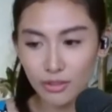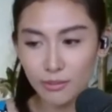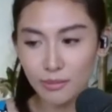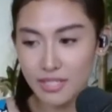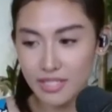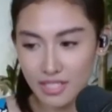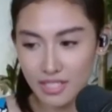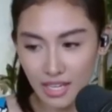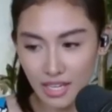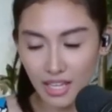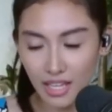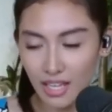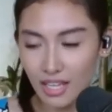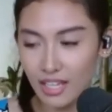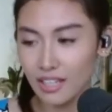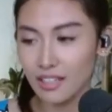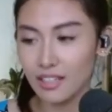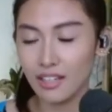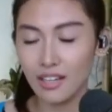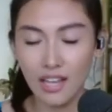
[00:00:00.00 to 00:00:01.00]

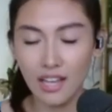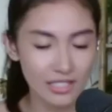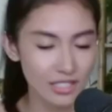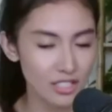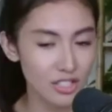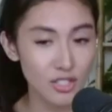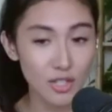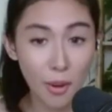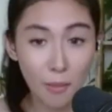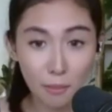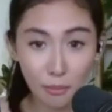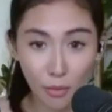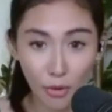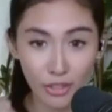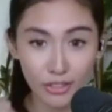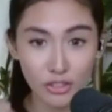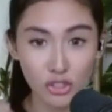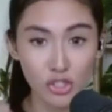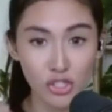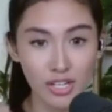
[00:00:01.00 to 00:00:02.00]
singing at some
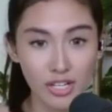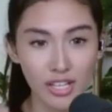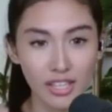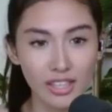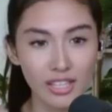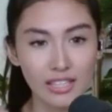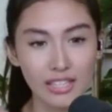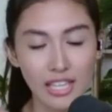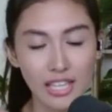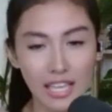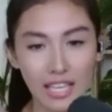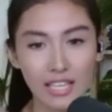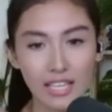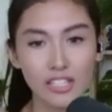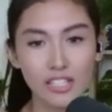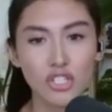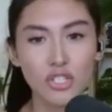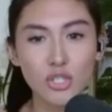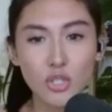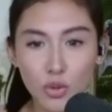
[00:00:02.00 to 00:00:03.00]
point during the day,
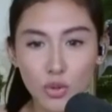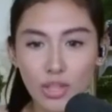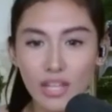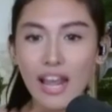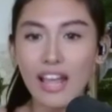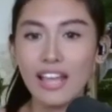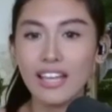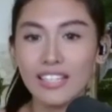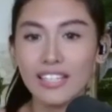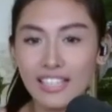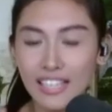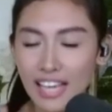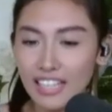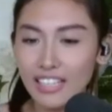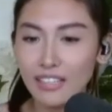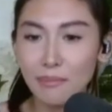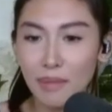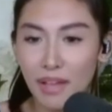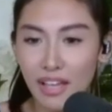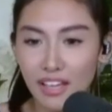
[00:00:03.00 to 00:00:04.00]
just so that I can
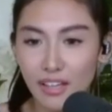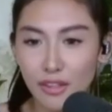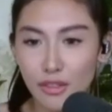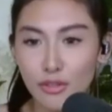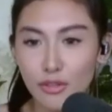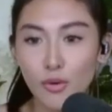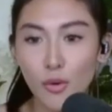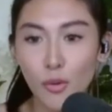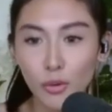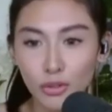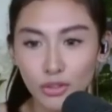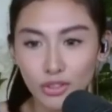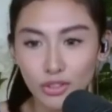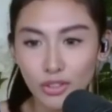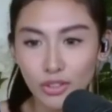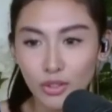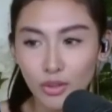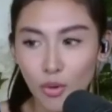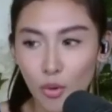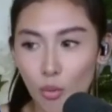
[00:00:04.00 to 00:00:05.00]
get my throat
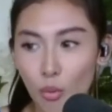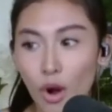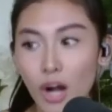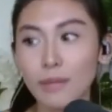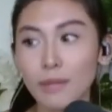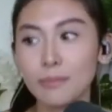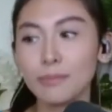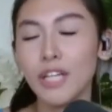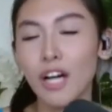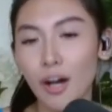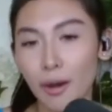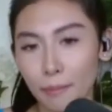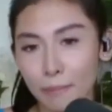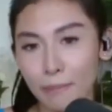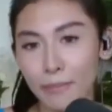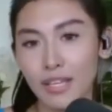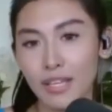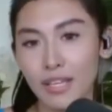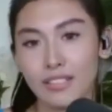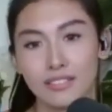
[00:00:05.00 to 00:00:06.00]
warmed up,
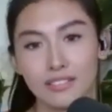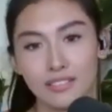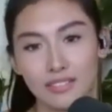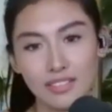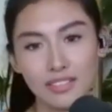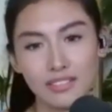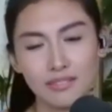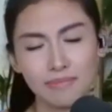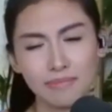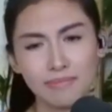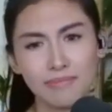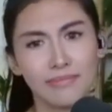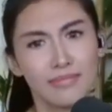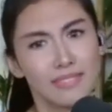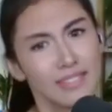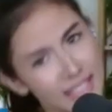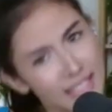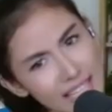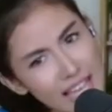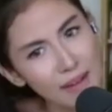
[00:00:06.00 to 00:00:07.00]
and
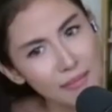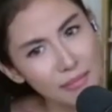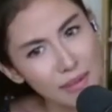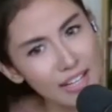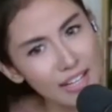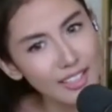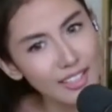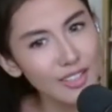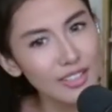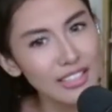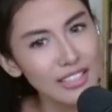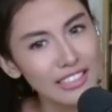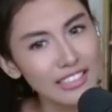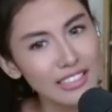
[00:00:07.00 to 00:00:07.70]
yeah, parang yun lang